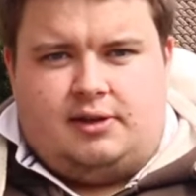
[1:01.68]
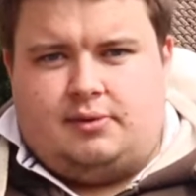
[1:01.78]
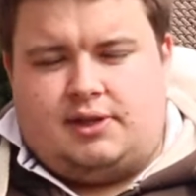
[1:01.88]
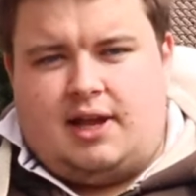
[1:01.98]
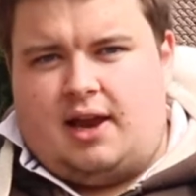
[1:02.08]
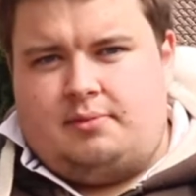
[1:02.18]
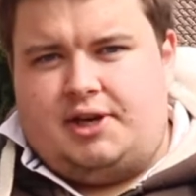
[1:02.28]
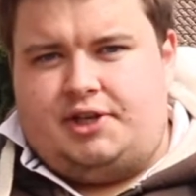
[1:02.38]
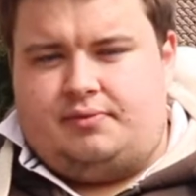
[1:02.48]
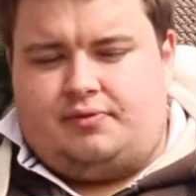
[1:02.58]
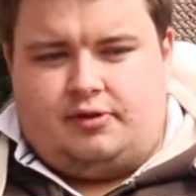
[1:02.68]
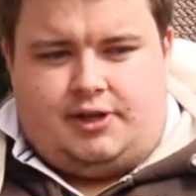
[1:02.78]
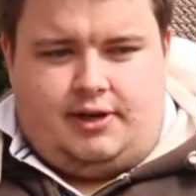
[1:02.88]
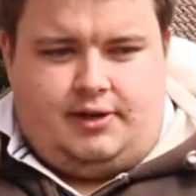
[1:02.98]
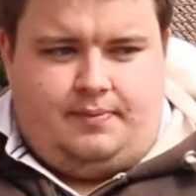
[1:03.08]
it was an animation
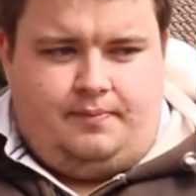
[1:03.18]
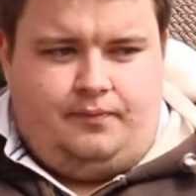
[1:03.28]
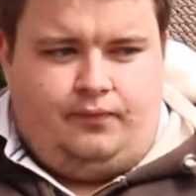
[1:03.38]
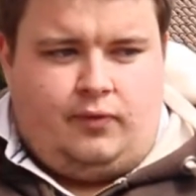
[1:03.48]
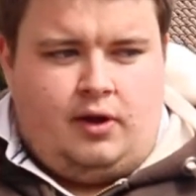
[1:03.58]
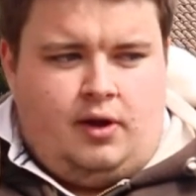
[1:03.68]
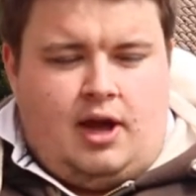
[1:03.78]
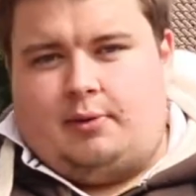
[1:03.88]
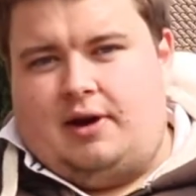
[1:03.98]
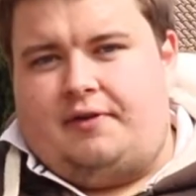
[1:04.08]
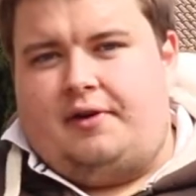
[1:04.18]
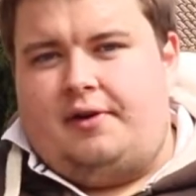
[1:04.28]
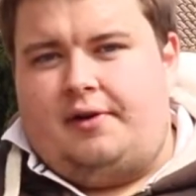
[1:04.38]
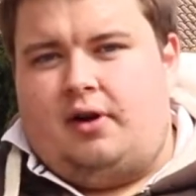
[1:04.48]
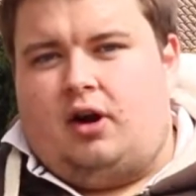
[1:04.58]
project. However,
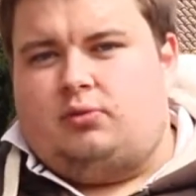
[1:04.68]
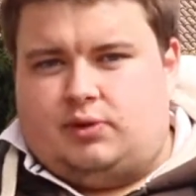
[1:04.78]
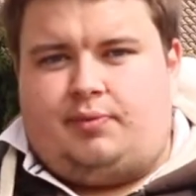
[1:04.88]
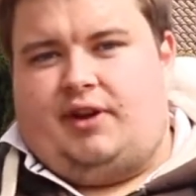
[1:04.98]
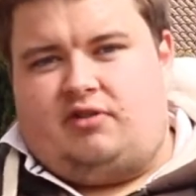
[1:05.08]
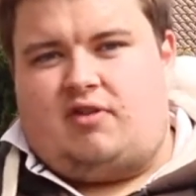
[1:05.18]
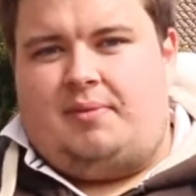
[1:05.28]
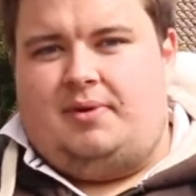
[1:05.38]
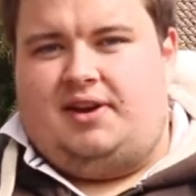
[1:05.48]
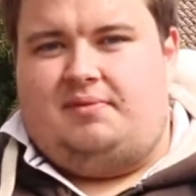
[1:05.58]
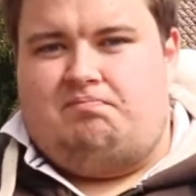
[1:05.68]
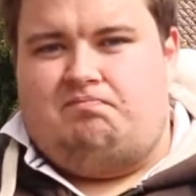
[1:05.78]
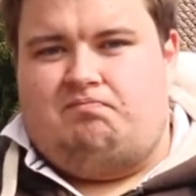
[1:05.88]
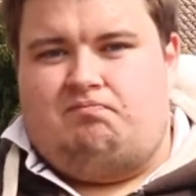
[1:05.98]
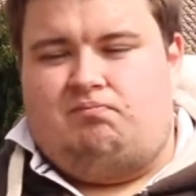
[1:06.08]
I was pretty crap at
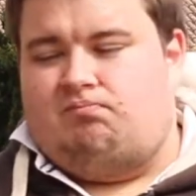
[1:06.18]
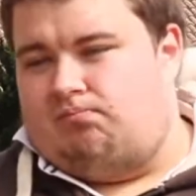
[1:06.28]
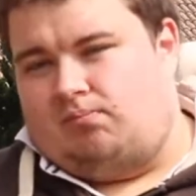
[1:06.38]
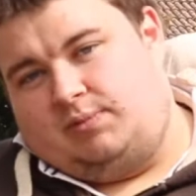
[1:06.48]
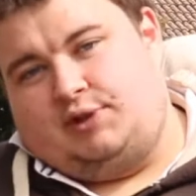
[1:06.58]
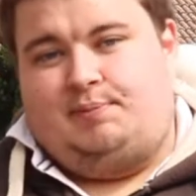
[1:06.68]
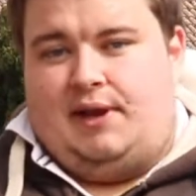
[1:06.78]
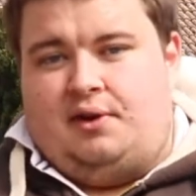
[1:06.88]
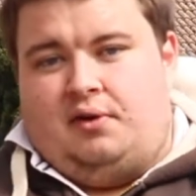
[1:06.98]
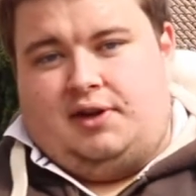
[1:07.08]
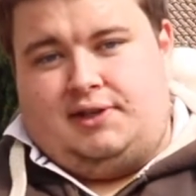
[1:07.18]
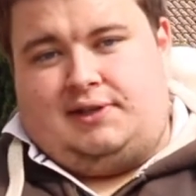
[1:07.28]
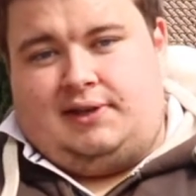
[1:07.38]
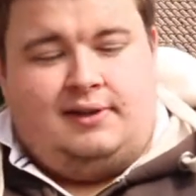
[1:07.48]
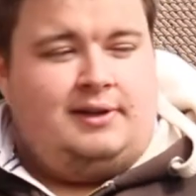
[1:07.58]
it, just being
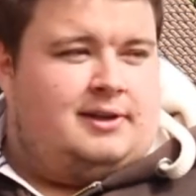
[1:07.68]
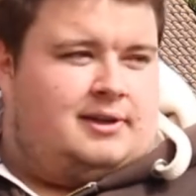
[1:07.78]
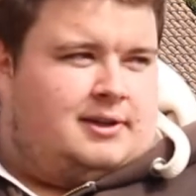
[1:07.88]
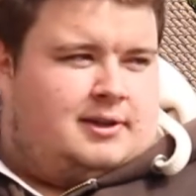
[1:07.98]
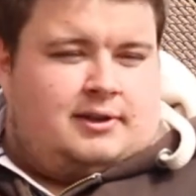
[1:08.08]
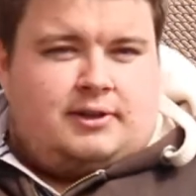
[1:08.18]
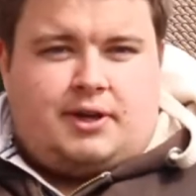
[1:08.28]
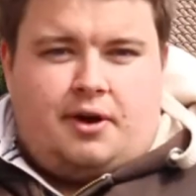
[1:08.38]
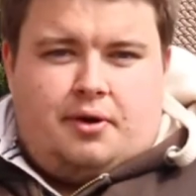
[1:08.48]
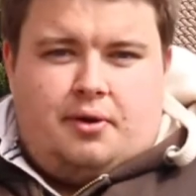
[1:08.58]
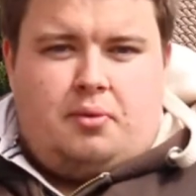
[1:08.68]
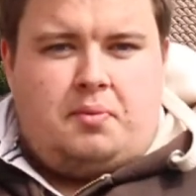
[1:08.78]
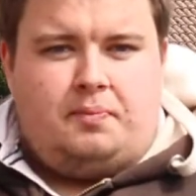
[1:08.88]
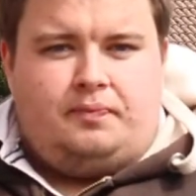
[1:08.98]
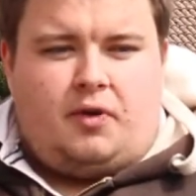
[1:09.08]
honest. So
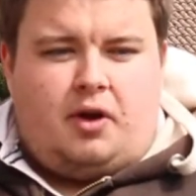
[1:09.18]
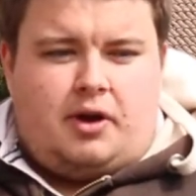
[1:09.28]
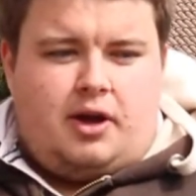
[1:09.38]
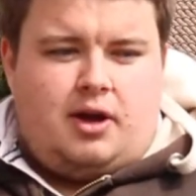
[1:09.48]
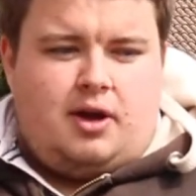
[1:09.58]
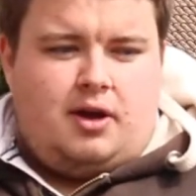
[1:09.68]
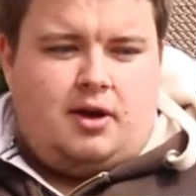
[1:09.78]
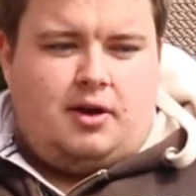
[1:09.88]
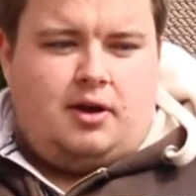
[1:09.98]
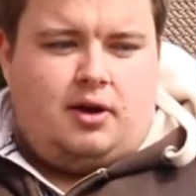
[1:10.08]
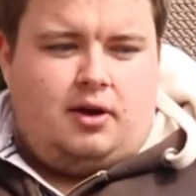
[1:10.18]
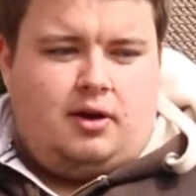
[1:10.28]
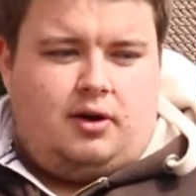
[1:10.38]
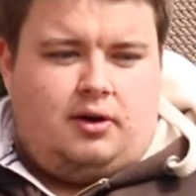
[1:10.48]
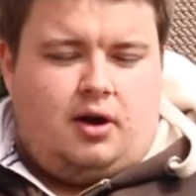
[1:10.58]
I
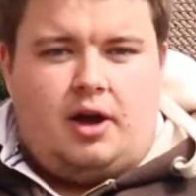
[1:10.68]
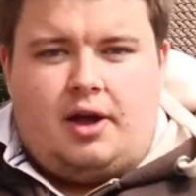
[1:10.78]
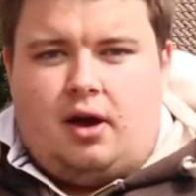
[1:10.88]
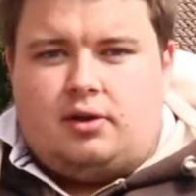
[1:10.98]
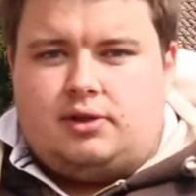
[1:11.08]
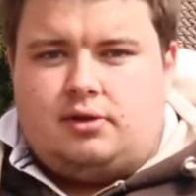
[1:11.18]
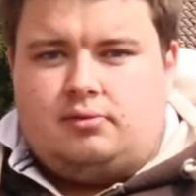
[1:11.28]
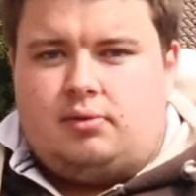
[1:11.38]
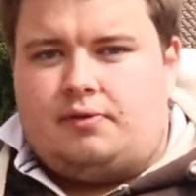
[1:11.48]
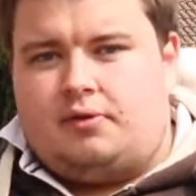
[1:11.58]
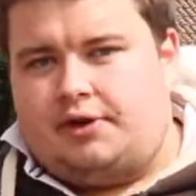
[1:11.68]
asked whether I